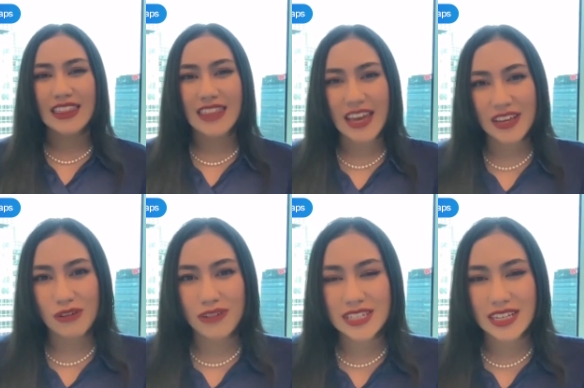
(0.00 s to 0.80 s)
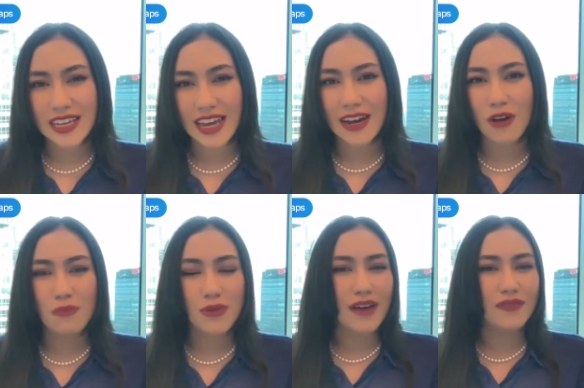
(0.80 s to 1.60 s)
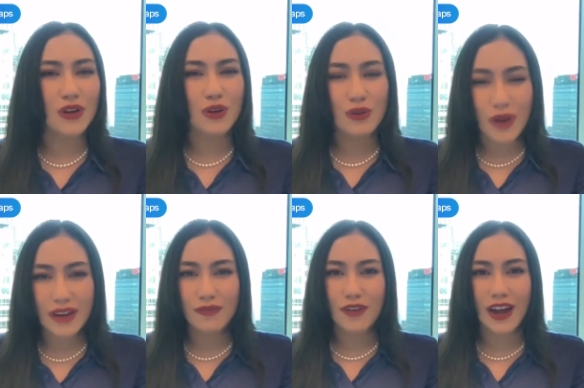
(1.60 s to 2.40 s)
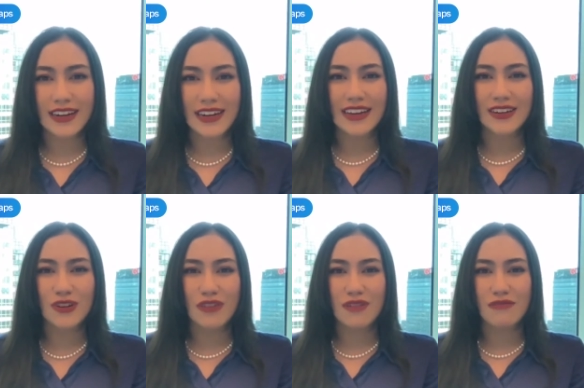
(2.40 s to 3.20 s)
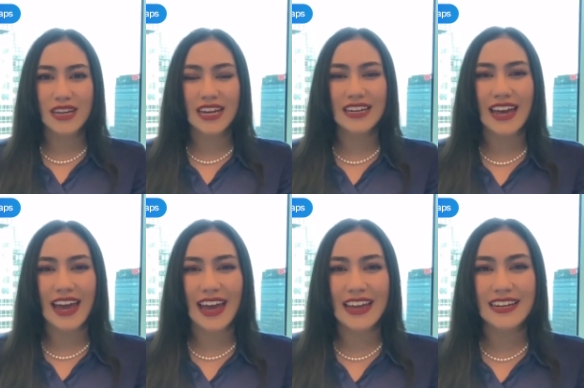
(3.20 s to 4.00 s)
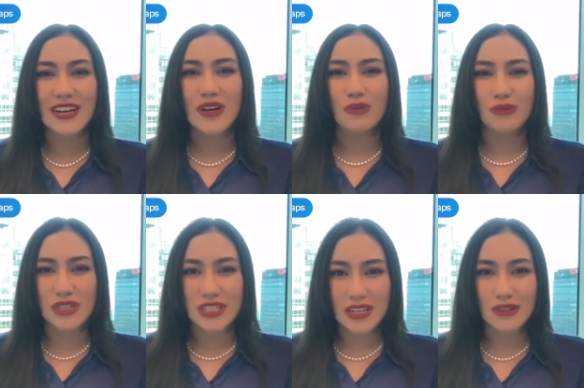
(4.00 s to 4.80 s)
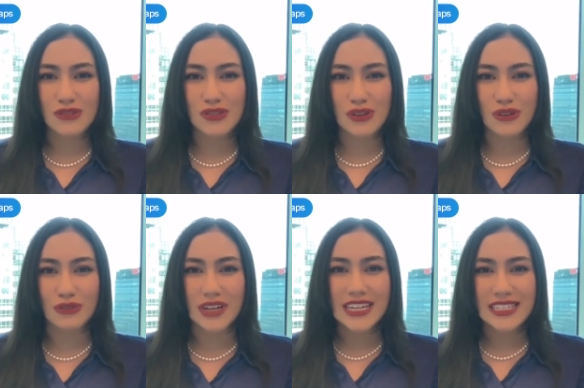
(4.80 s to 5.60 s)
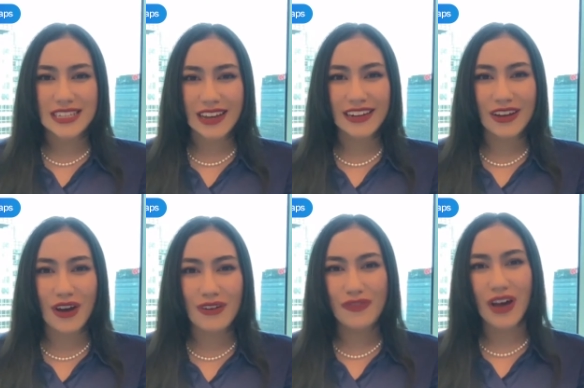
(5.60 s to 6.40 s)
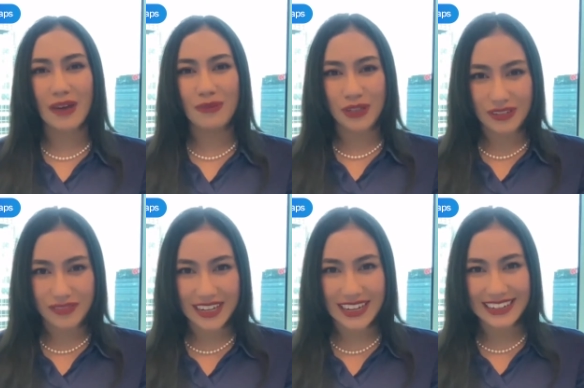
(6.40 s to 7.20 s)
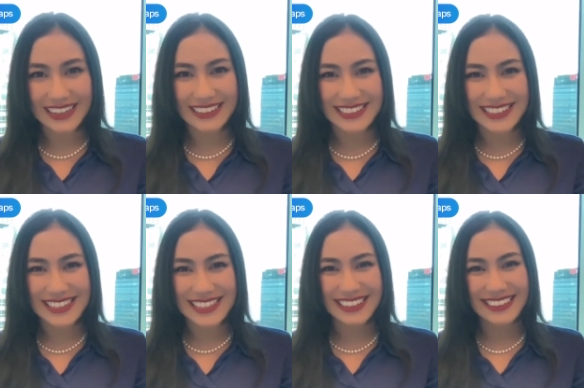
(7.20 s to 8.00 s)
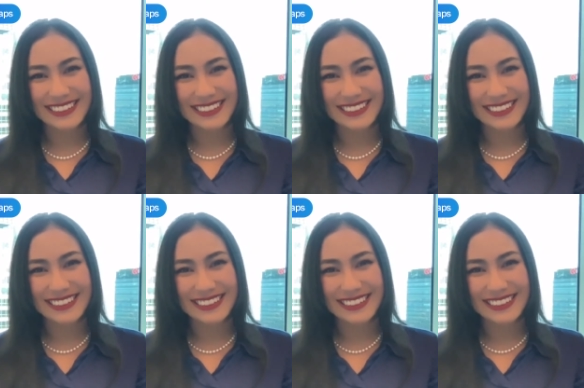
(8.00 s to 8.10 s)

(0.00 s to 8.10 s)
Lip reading: Thank you once again. I hope you have a great Friday and a great weekend ahead. We'll see you soon. Signing off, I'm Olivia Higgins.